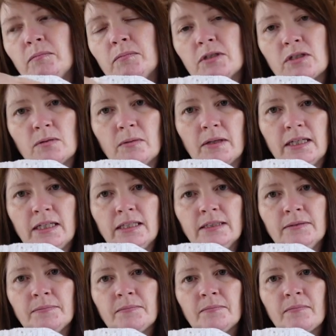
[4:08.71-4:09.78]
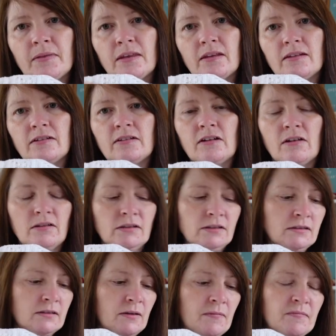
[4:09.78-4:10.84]
between the
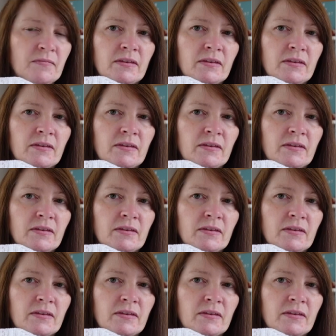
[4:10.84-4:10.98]
stars.